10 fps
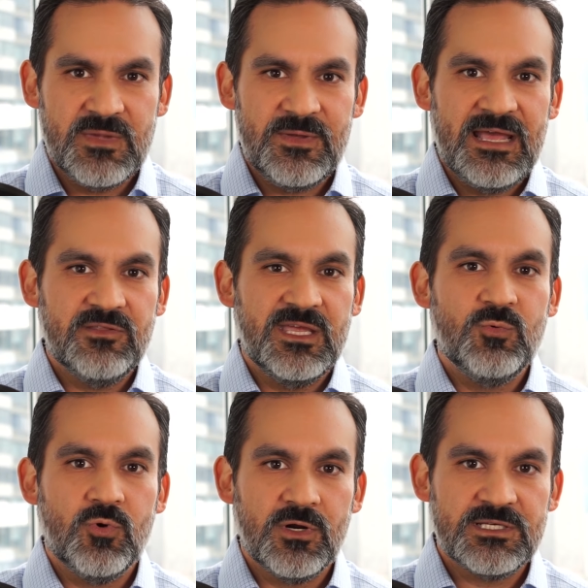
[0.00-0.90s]
maybe how they
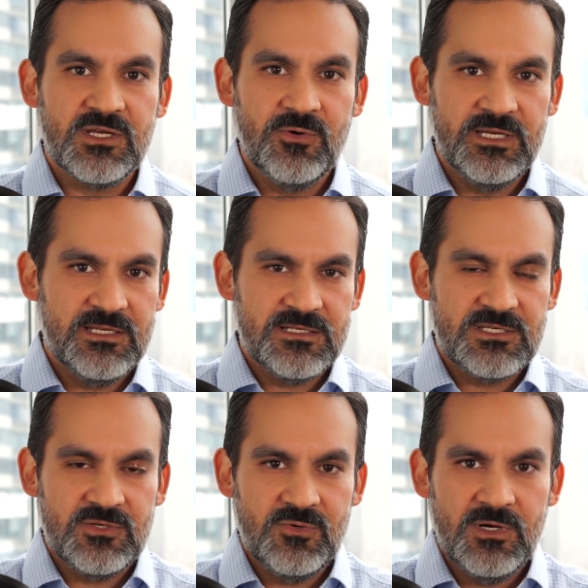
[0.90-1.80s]
worked going
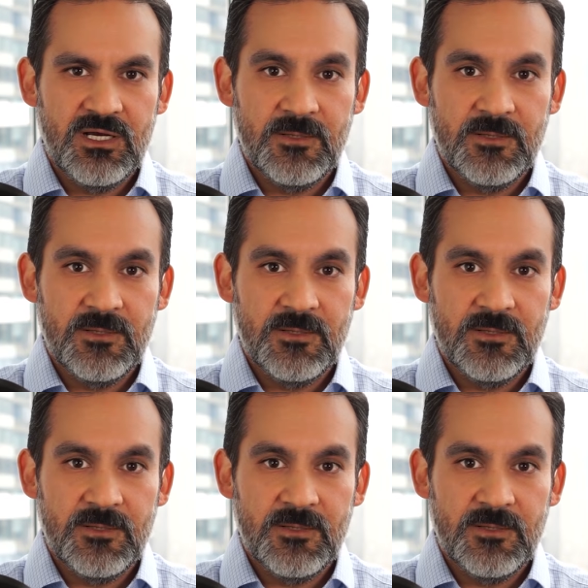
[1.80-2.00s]
into